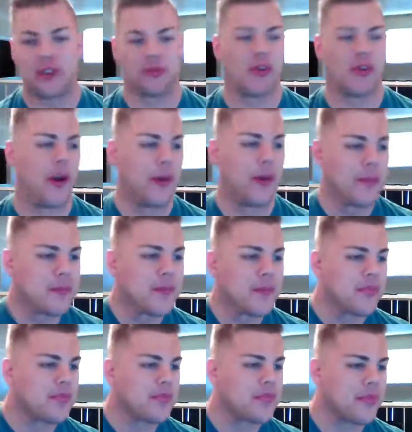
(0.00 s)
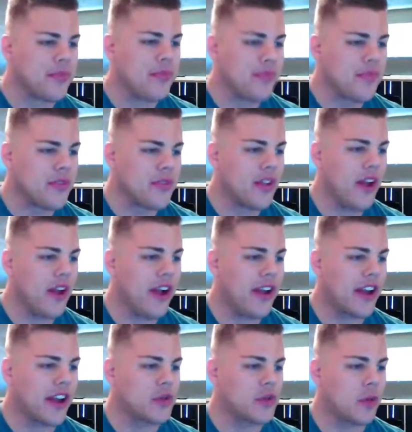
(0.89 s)
card.
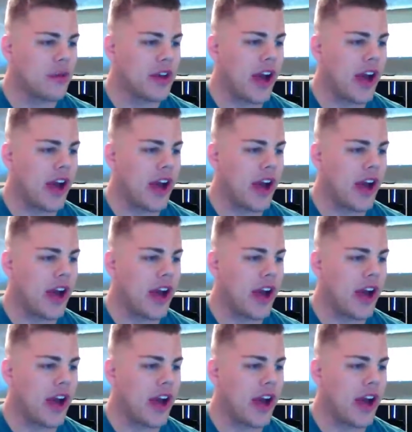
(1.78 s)
Next one we